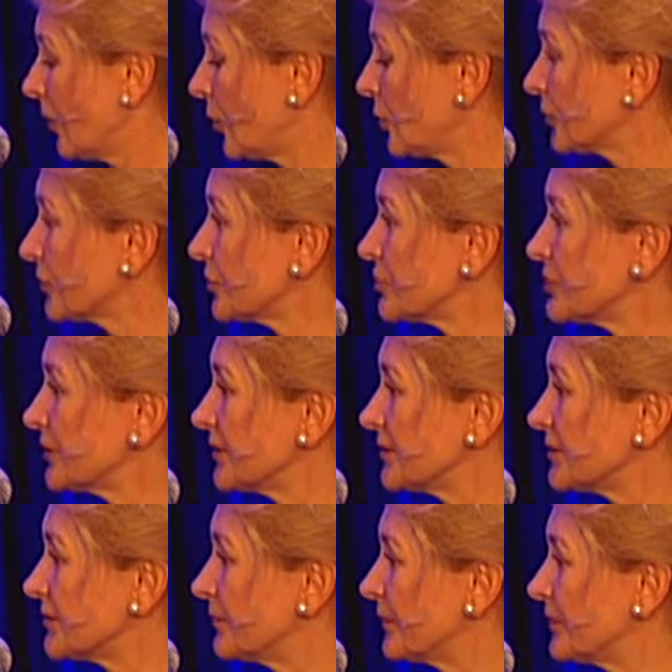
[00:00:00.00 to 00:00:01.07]

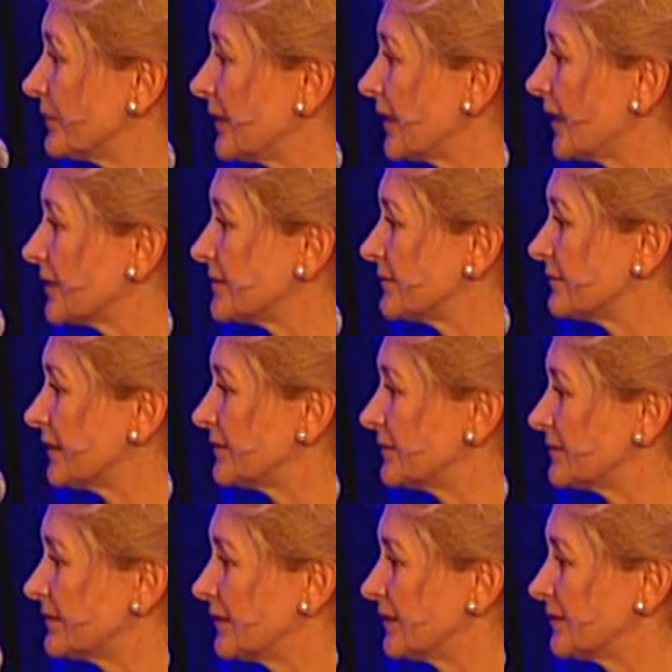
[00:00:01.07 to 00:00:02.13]
Oncogenes, when they
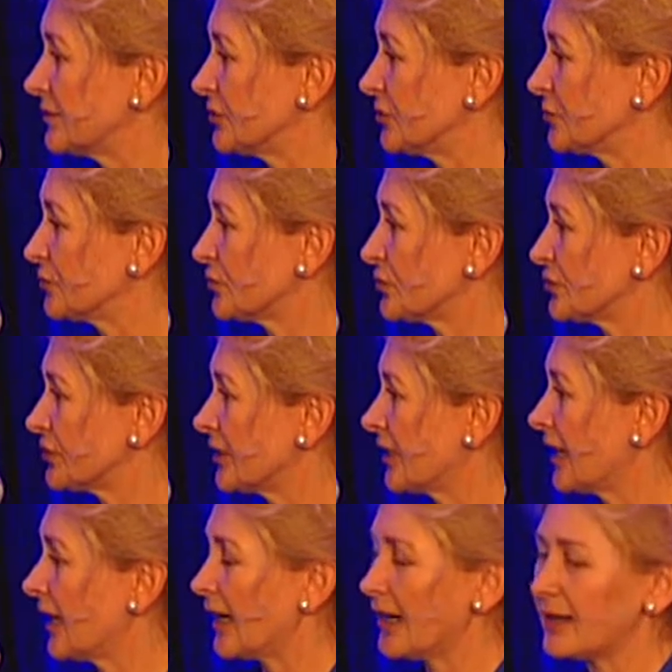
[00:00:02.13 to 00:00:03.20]
activated, they induced
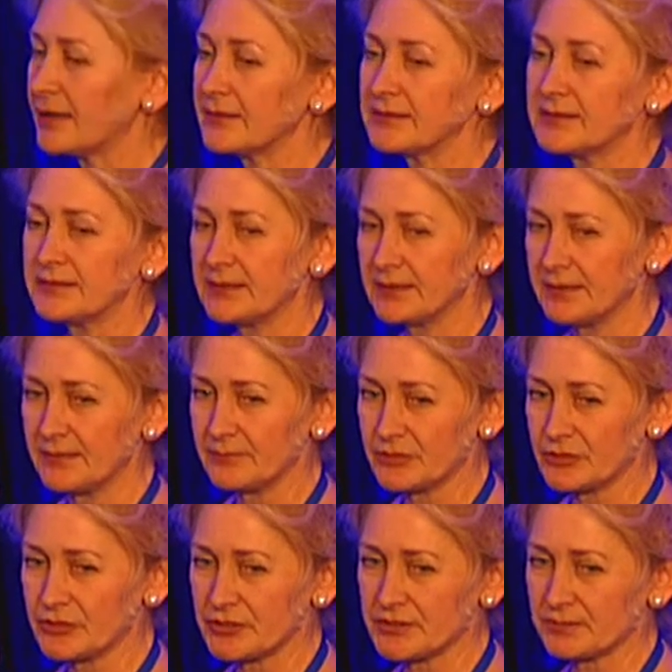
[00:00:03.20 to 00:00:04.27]
DNA
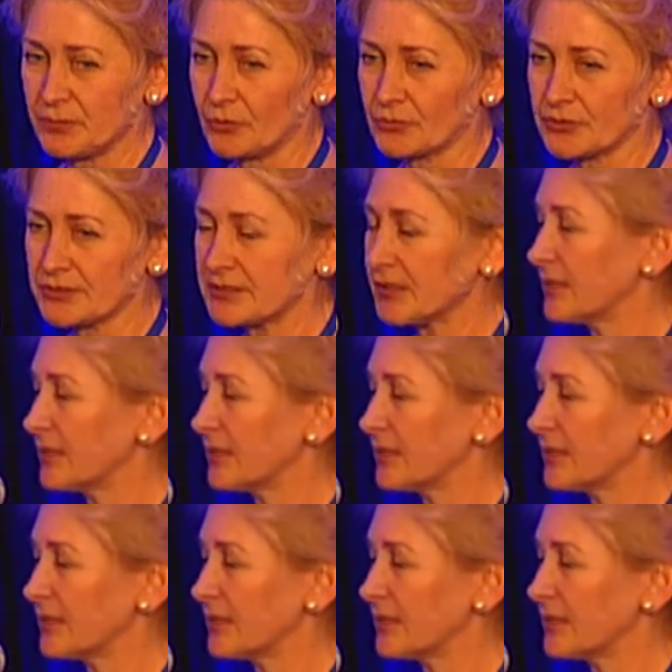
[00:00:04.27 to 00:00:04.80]
damage response.